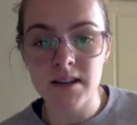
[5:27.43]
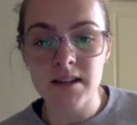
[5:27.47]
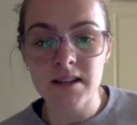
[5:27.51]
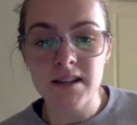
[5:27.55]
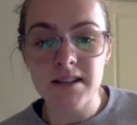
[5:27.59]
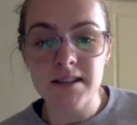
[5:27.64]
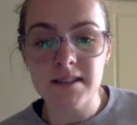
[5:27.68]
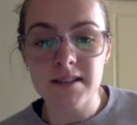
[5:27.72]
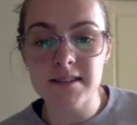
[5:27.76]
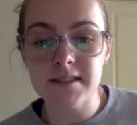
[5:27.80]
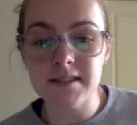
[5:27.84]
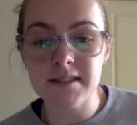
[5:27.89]

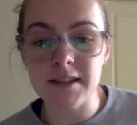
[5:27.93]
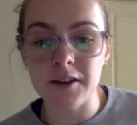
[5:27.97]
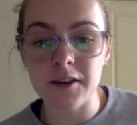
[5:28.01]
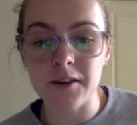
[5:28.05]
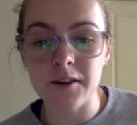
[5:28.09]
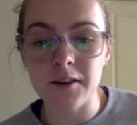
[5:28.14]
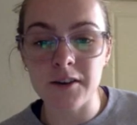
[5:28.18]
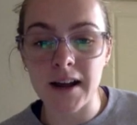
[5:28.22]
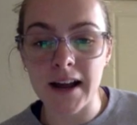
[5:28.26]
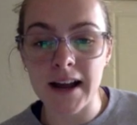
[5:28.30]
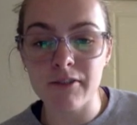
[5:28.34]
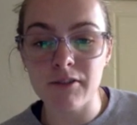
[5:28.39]

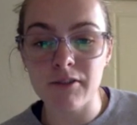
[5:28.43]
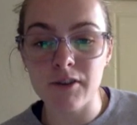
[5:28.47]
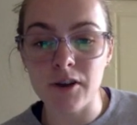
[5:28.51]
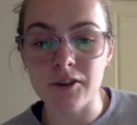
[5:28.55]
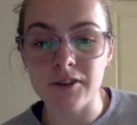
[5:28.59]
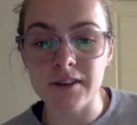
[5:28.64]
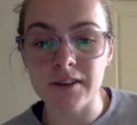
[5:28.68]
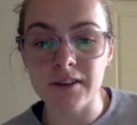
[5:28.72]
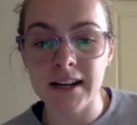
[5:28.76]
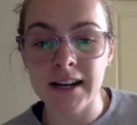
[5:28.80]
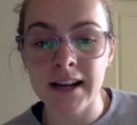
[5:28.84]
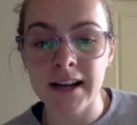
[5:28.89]
So I
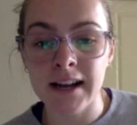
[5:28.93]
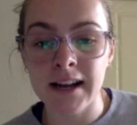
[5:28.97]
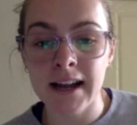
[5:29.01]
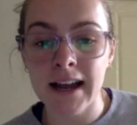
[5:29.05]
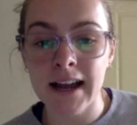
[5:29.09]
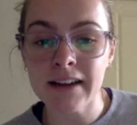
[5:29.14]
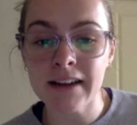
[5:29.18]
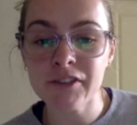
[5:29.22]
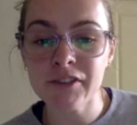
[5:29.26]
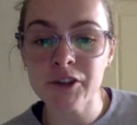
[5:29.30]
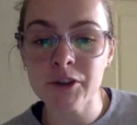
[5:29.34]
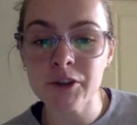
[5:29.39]
wrote,
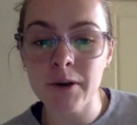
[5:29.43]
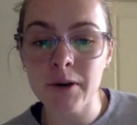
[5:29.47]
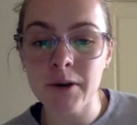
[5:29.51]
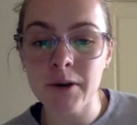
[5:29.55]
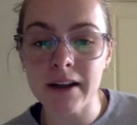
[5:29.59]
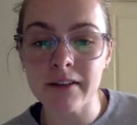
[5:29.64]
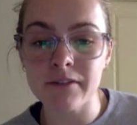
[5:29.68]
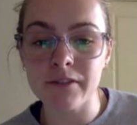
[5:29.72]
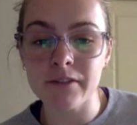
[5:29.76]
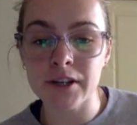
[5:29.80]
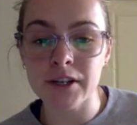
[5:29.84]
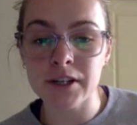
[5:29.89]
have you
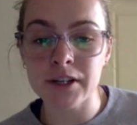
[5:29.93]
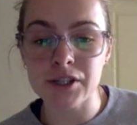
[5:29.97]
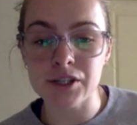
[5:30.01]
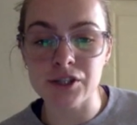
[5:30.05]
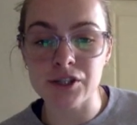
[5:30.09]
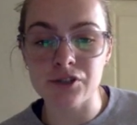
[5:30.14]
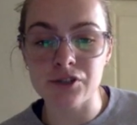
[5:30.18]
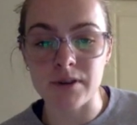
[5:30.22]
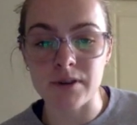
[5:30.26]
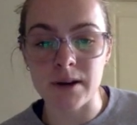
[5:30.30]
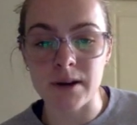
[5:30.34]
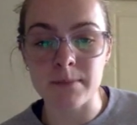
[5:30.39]
ever
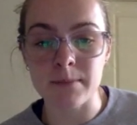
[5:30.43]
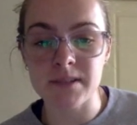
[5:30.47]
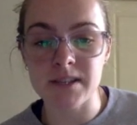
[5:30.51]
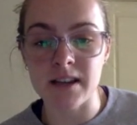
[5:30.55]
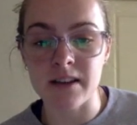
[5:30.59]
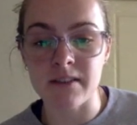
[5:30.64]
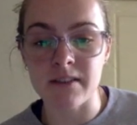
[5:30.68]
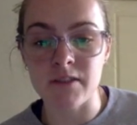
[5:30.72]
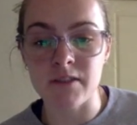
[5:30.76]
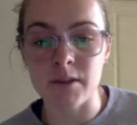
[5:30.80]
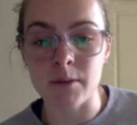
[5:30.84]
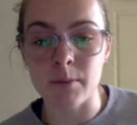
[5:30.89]
dreamt
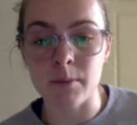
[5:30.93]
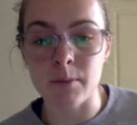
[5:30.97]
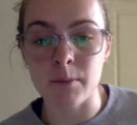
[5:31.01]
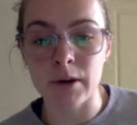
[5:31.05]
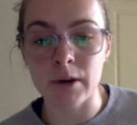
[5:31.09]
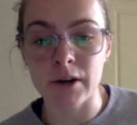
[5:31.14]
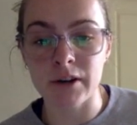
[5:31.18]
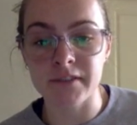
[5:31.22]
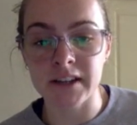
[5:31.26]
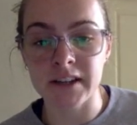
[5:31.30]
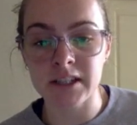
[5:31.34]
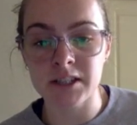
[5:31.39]
of the
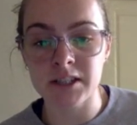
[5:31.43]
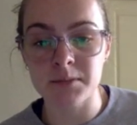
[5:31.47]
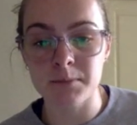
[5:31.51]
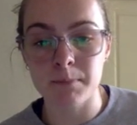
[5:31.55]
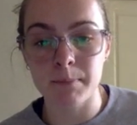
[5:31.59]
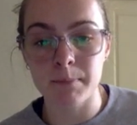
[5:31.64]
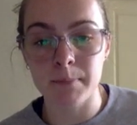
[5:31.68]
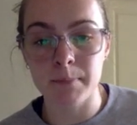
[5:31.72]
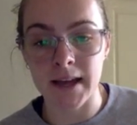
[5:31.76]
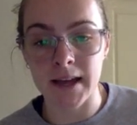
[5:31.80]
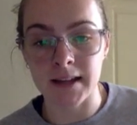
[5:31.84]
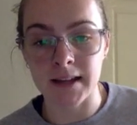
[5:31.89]
perfect
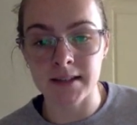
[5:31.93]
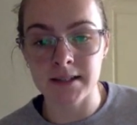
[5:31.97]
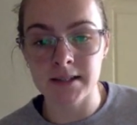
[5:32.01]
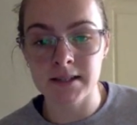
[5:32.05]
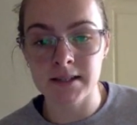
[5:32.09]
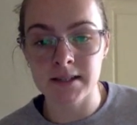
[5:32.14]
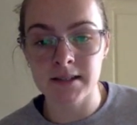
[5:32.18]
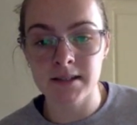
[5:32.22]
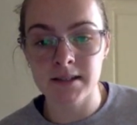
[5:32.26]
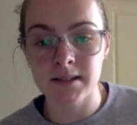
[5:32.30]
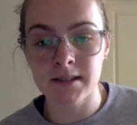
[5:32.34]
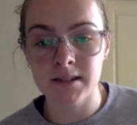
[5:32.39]
pet?
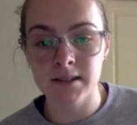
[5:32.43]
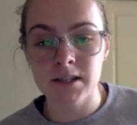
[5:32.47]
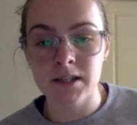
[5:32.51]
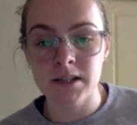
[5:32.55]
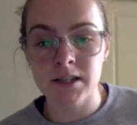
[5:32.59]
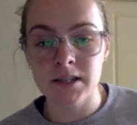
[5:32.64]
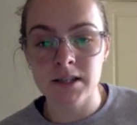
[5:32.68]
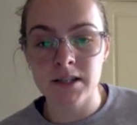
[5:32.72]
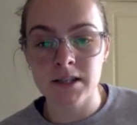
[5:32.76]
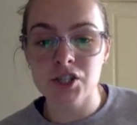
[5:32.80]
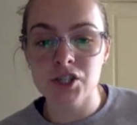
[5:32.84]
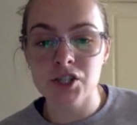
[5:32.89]

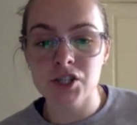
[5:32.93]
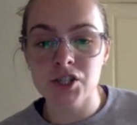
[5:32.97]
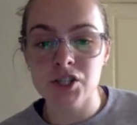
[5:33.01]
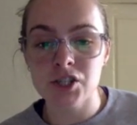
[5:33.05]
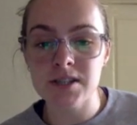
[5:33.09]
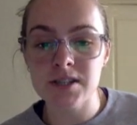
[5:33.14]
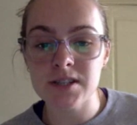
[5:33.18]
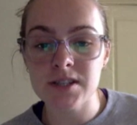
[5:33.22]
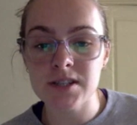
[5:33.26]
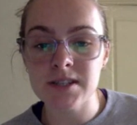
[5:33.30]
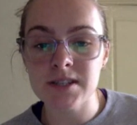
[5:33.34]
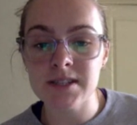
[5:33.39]
Just
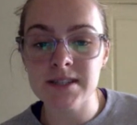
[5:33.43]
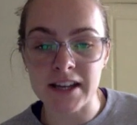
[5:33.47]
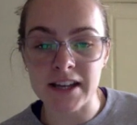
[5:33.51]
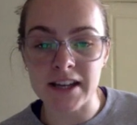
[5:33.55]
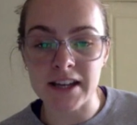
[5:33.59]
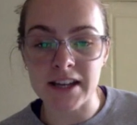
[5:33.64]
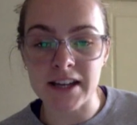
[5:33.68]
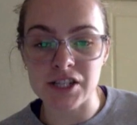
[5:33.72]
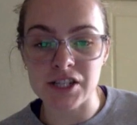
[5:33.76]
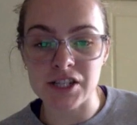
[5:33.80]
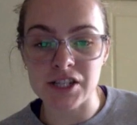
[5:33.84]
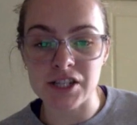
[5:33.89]

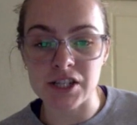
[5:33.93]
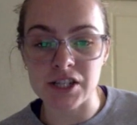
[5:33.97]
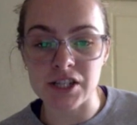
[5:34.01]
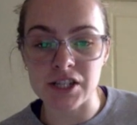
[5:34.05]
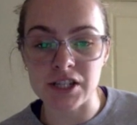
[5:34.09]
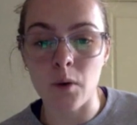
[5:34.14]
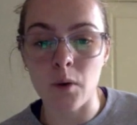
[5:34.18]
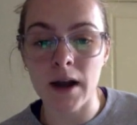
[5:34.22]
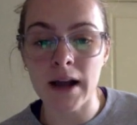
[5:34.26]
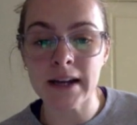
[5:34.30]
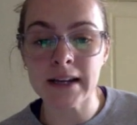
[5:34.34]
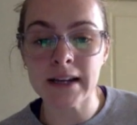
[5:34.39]
imagine a
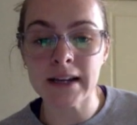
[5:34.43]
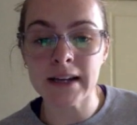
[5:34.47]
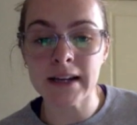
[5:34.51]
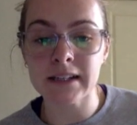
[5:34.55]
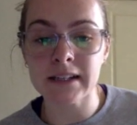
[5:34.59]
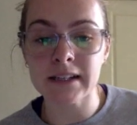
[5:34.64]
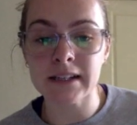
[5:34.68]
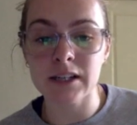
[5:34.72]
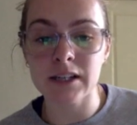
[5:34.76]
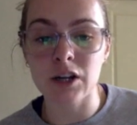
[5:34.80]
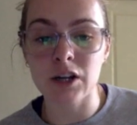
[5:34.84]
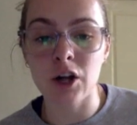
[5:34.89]
quiet,
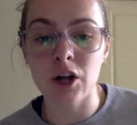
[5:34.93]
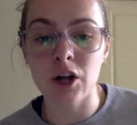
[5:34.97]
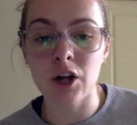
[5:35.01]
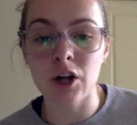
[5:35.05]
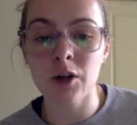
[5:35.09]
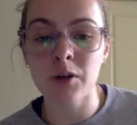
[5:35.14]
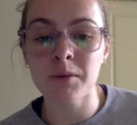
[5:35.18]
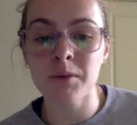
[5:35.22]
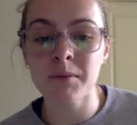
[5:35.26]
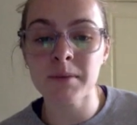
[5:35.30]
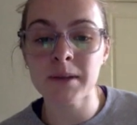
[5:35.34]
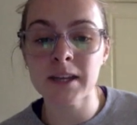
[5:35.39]

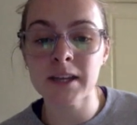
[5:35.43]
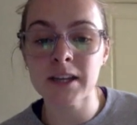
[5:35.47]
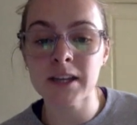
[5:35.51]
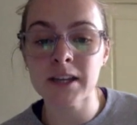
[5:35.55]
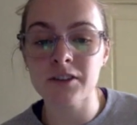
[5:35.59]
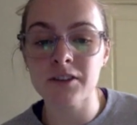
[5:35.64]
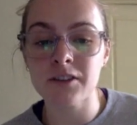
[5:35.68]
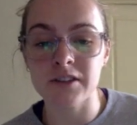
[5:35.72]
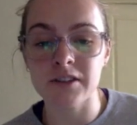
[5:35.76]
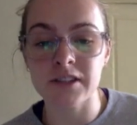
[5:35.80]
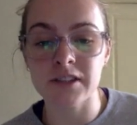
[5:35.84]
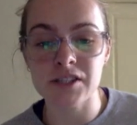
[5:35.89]
calming
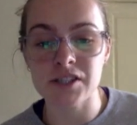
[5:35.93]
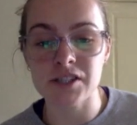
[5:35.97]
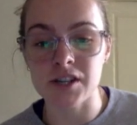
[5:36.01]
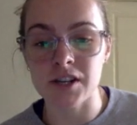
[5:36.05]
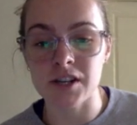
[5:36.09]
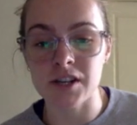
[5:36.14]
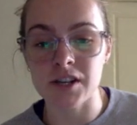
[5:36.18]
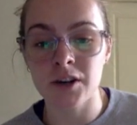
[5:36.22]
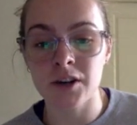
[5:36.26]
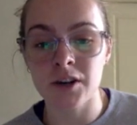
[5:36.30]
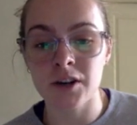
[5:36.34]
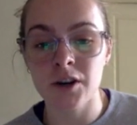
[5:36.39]

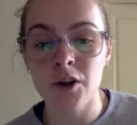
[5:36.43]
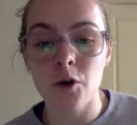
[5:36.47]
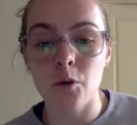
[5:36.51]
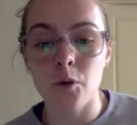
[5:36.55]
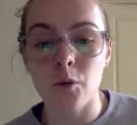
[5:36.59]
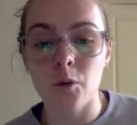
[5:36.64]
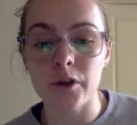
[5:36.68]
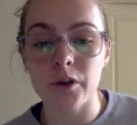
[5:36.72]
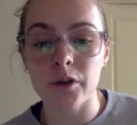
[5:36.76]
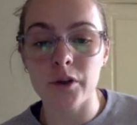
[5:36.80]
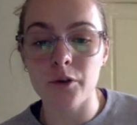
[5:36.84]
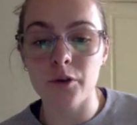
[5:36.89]
creature
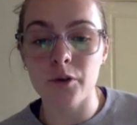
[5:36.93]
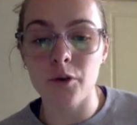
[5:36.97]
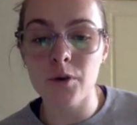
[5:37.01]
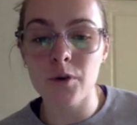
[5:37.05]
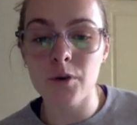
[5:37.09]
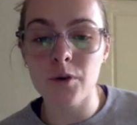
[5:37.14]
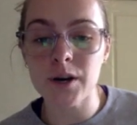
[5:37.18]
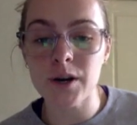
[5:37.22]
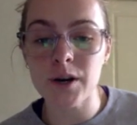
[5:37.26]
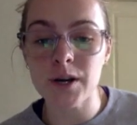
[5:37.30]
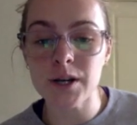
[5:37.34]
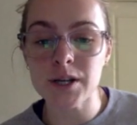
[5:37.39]
with
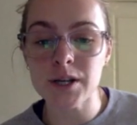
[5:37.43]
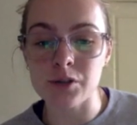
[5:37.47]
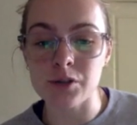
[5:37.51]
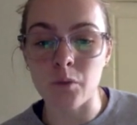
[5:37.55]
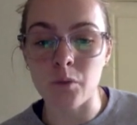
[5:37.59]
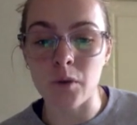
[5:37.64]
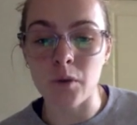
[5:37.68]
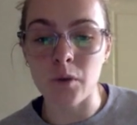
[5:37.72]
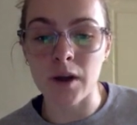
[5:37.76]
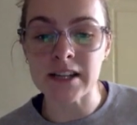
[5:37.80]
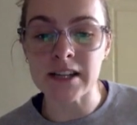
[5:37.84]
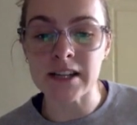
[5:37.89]
orange and
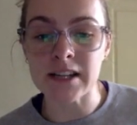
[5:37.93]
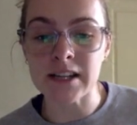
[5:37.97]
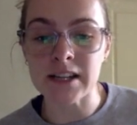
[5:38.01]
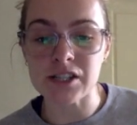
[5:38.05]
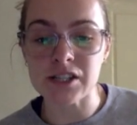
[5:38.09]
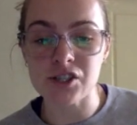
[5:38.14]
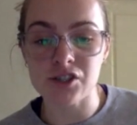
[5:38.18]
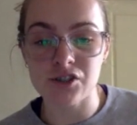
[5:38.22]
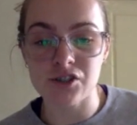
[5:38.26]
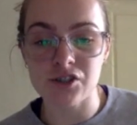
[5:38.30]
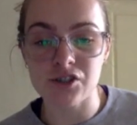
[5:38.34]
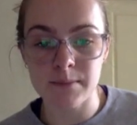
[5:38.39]
white
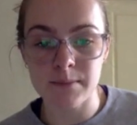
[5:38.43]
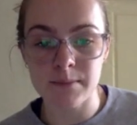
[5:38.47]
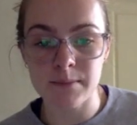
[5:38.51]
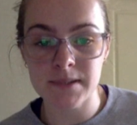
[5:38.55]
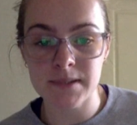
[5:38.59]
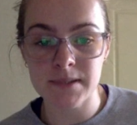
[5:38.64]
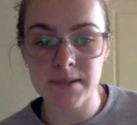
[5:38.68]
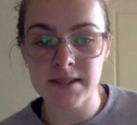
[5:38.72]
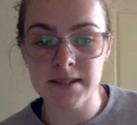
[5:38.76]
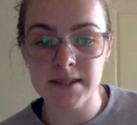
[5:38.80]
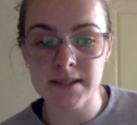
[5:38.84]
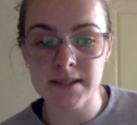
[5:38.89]
stripes.